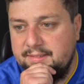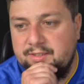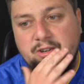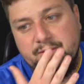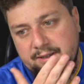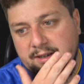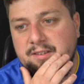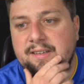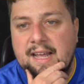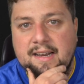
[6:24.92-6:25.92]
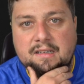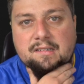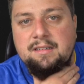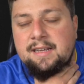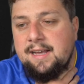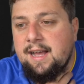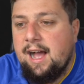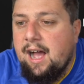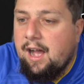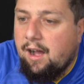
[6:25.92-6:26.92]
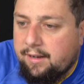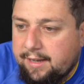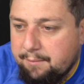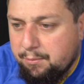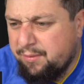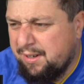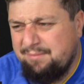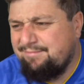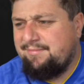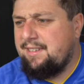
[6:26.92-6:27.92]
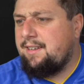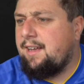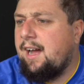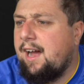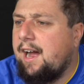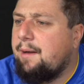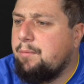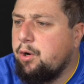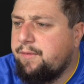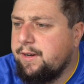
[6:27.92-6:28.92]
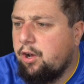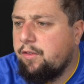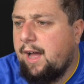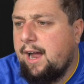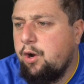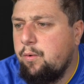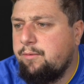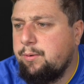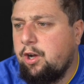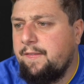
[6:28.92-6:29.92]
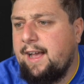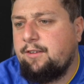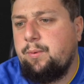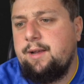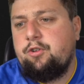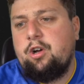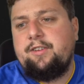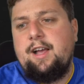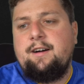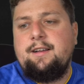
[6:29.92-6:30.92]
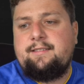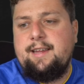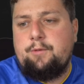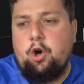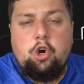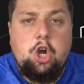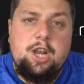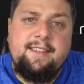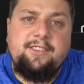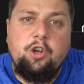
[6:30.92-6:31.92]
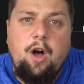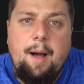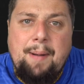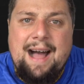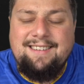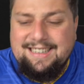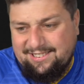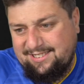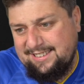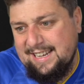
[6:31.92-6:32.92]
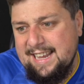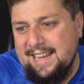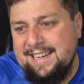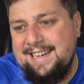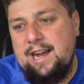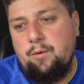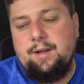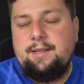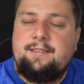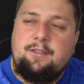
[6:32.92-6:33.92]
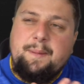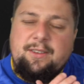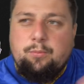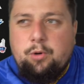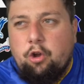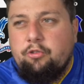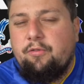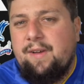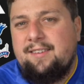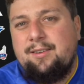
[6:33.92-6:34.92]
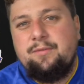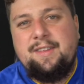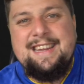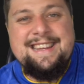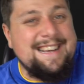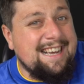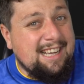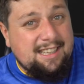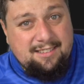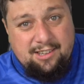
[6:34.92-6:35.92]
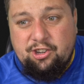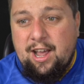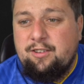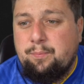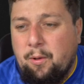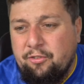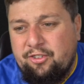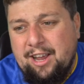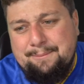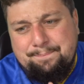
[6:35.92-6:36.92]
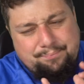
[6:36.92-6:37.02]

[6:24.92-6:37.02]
Sorry for your loss again. Okay, moving on. Who have we got next? We have got a little team called Crystal Palace. Now, there's been some controversy with the shirt sponsor.